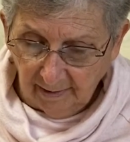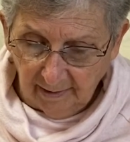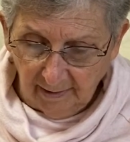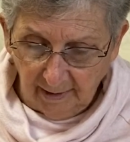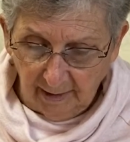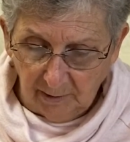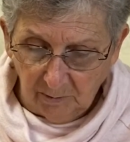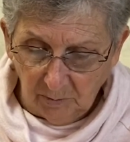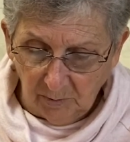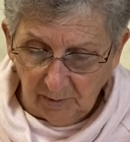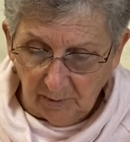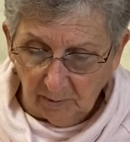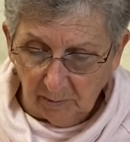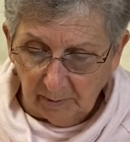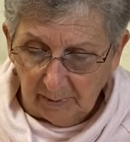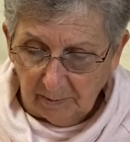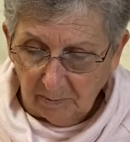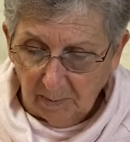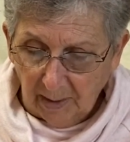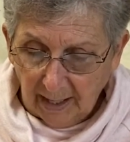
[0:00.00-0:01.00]
And we're
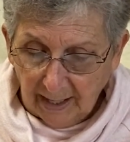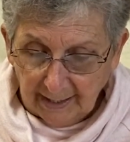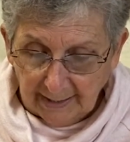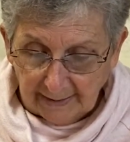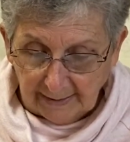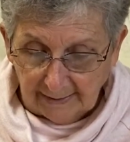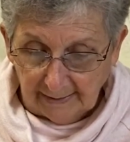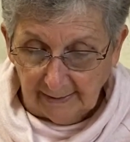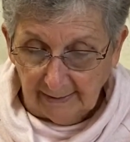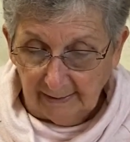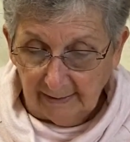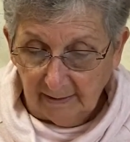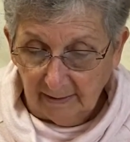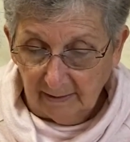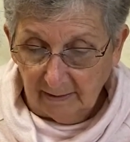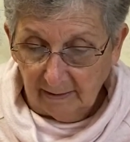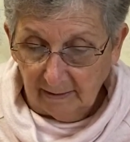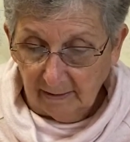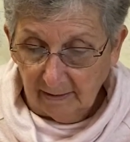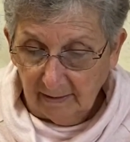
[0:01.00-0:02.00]
reminded
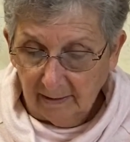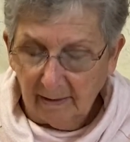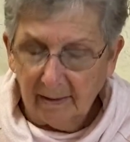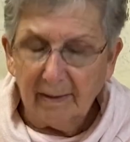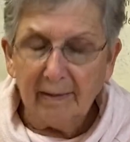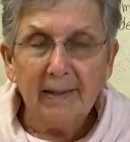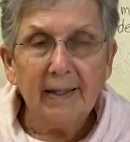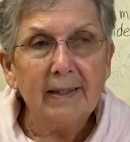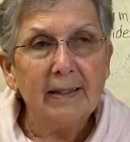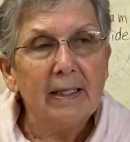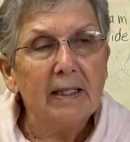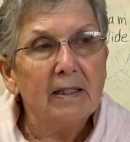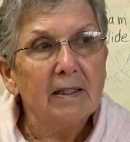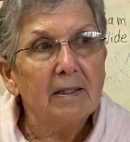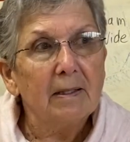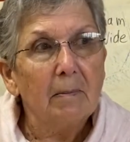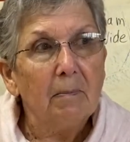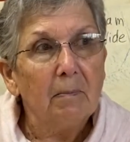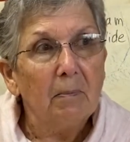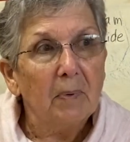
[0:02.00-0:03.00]
that it's
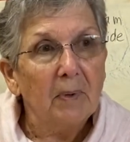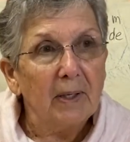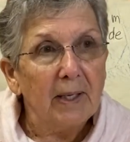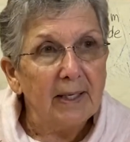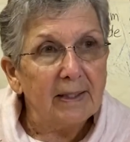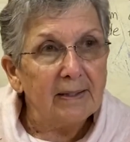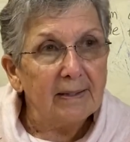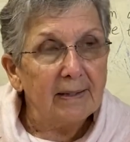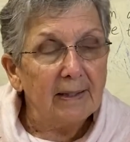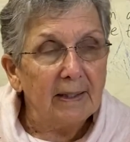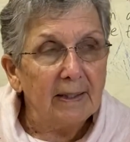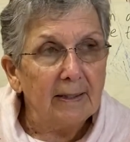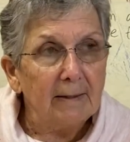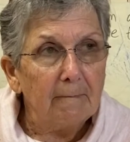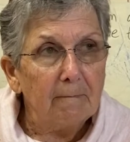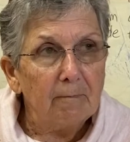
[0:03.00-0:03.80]
a blessing.